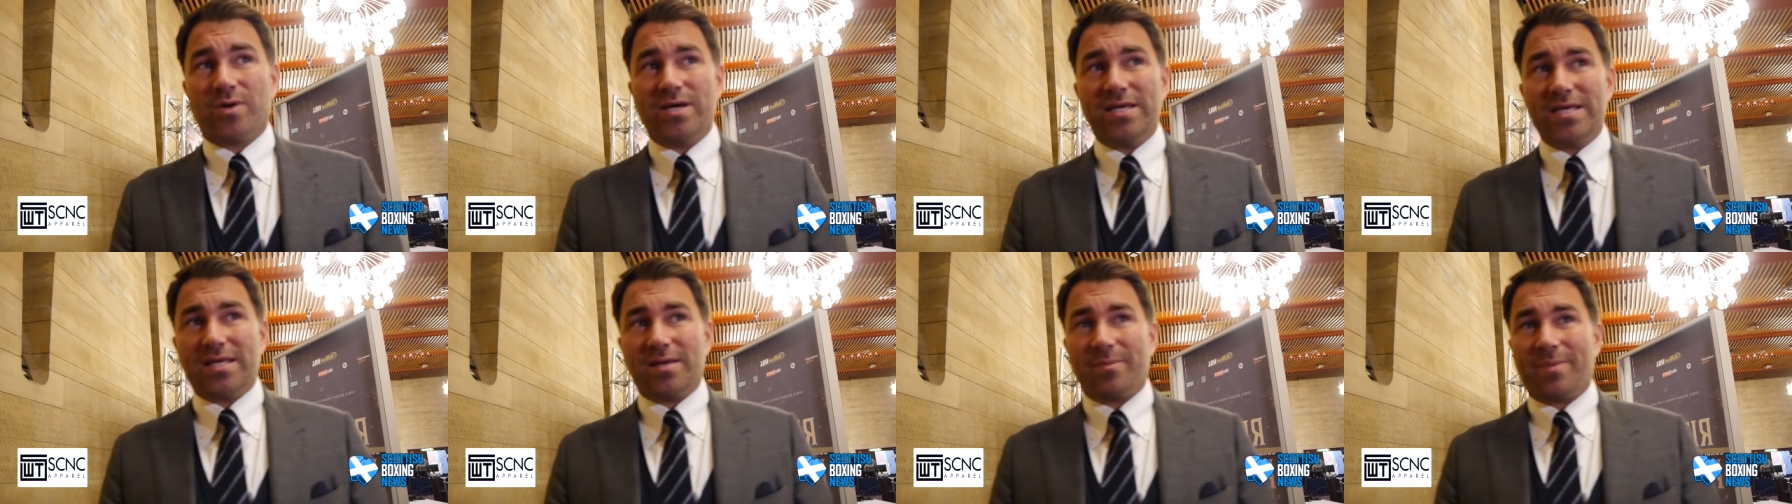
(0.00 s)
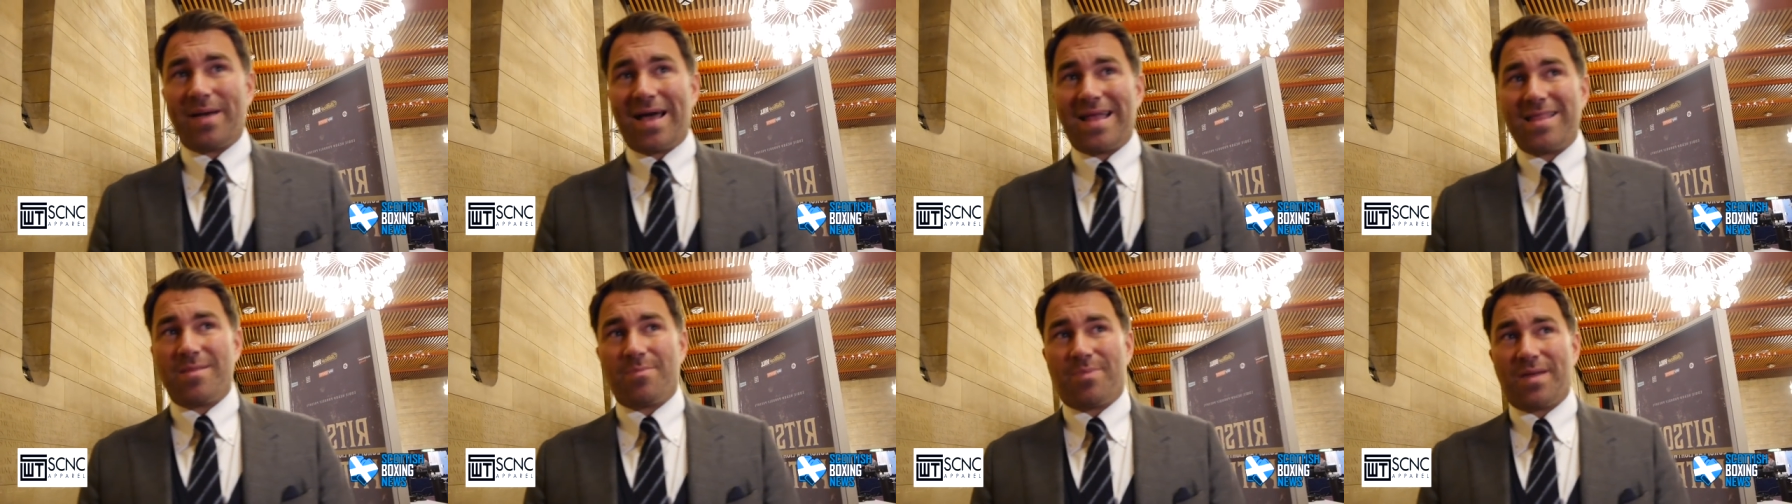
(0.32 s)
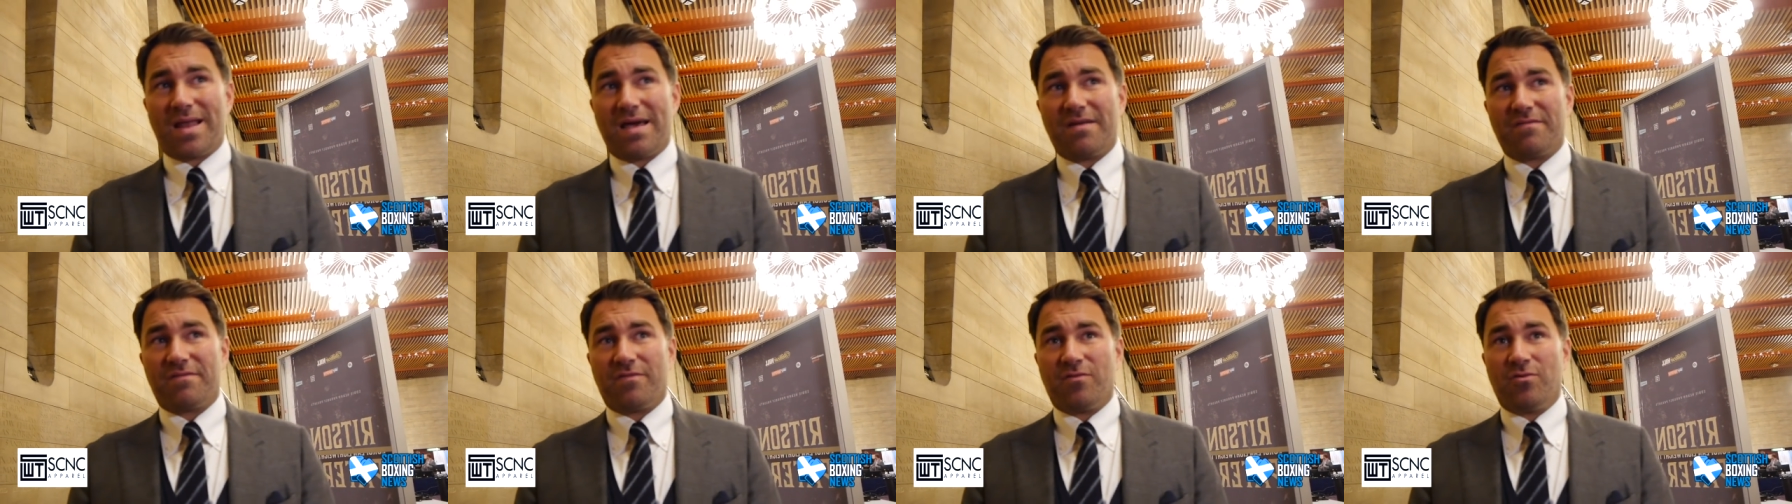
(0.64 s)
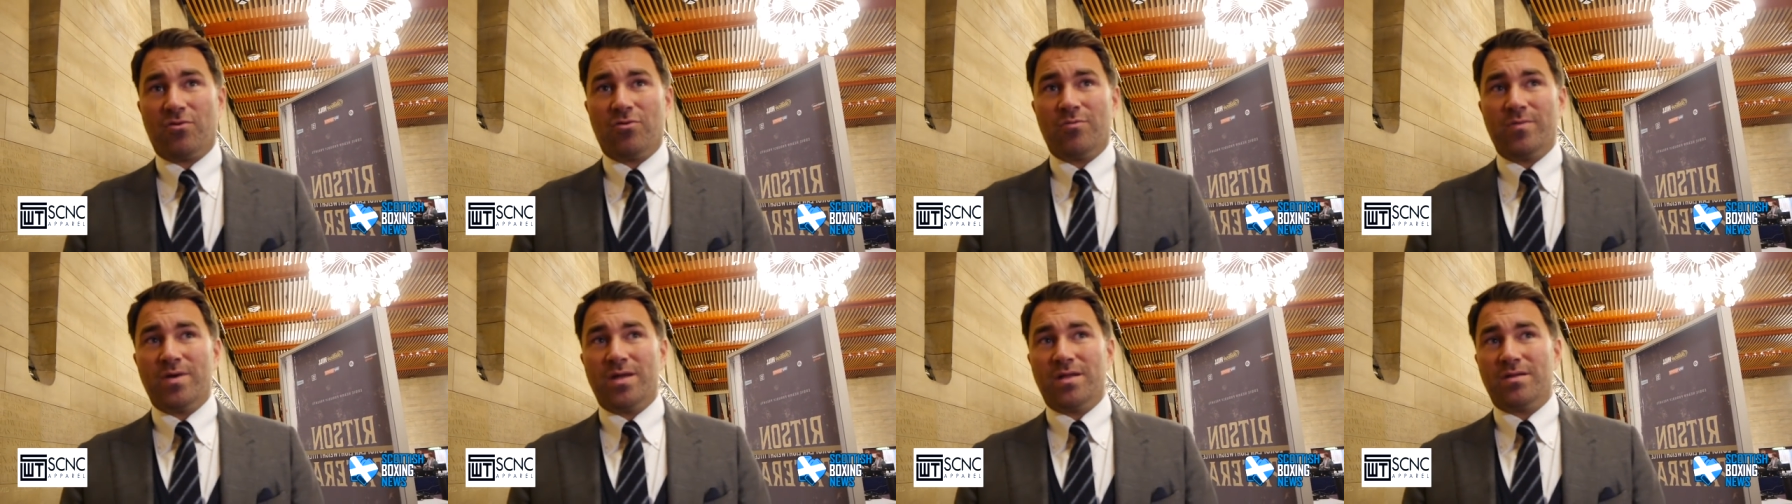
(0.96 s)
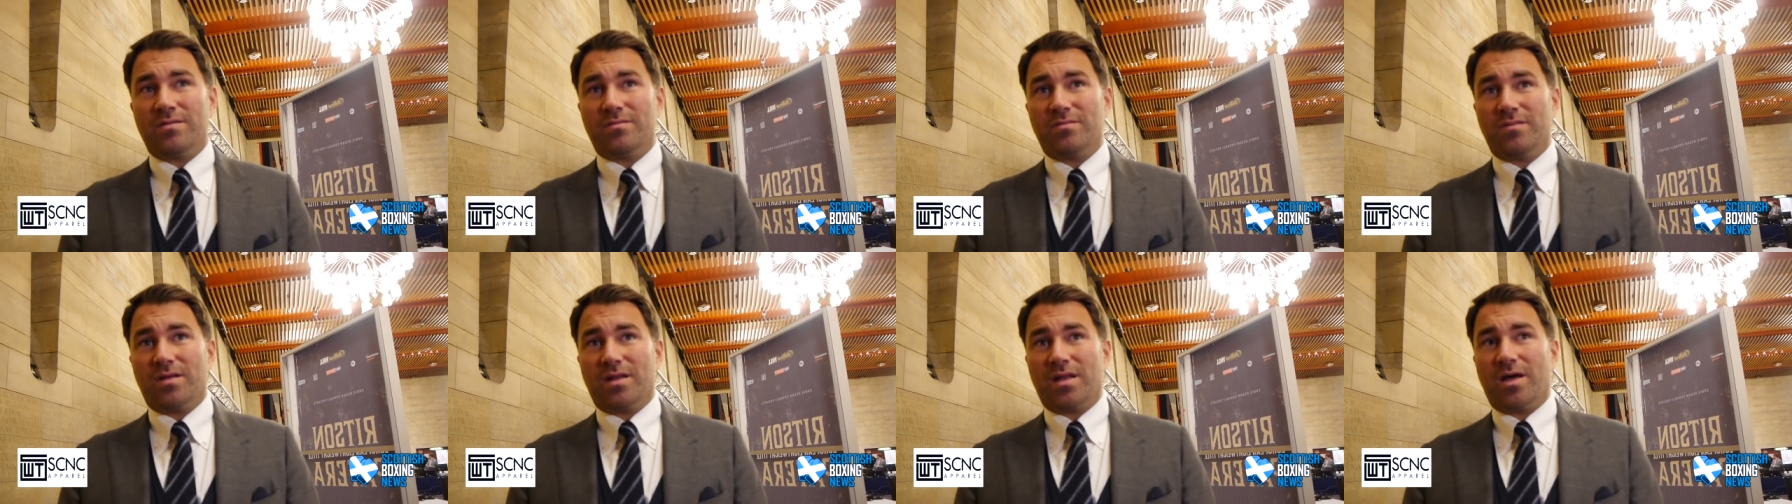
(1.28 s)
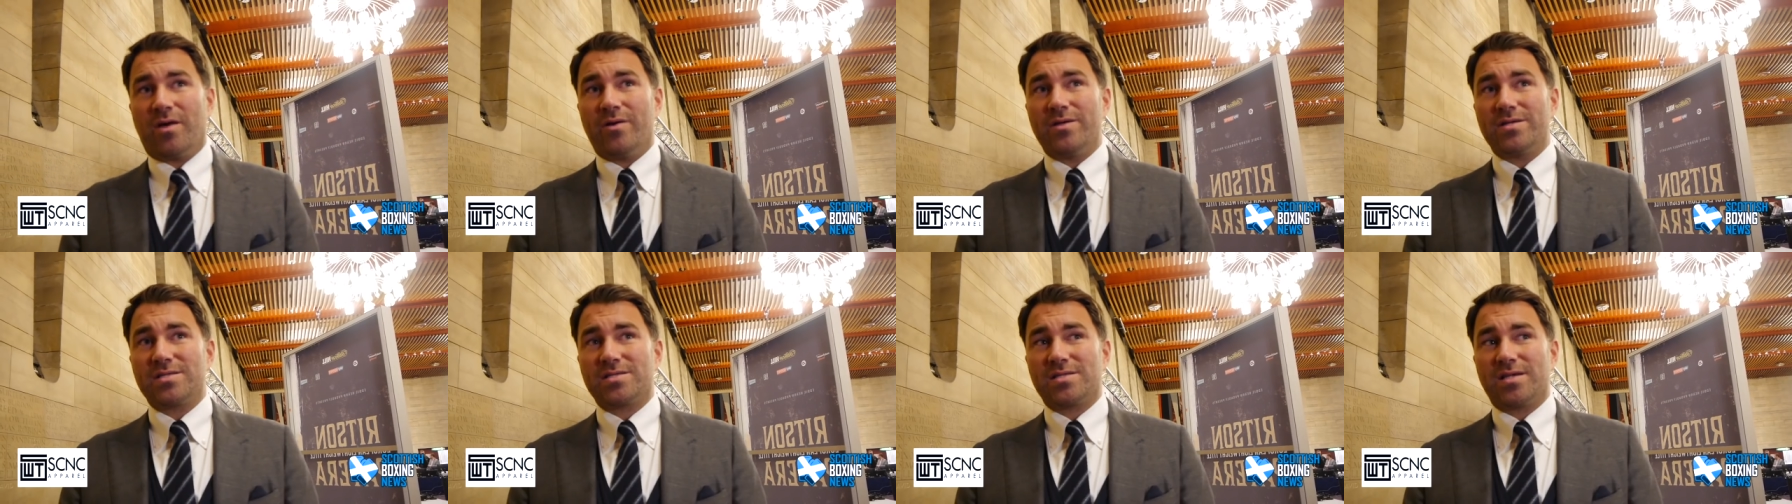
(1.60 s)
week about the platform, and you
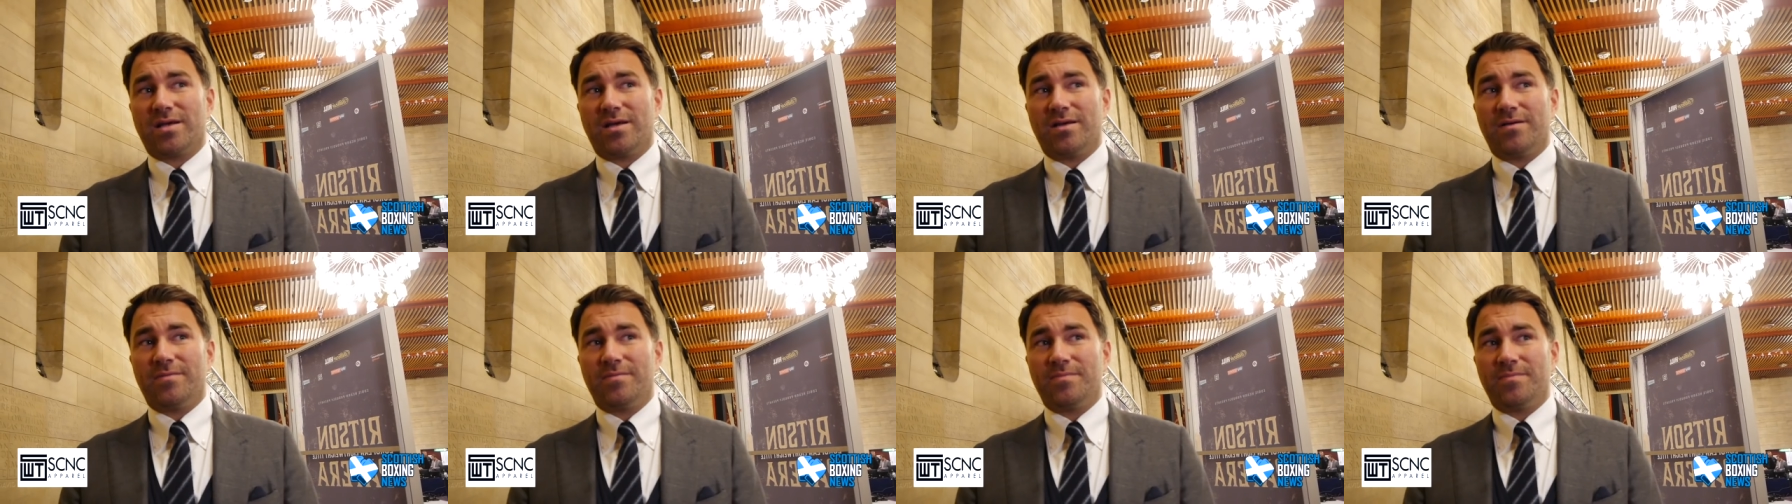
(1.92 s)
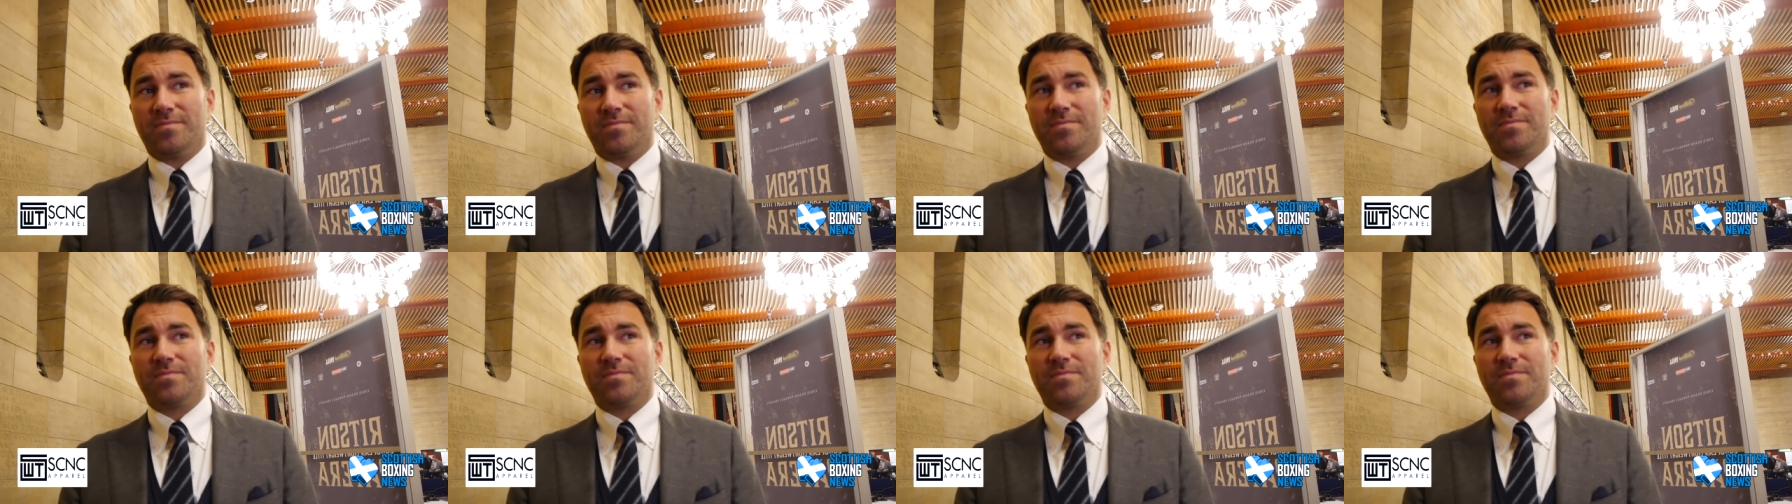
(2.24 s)
know, it's um,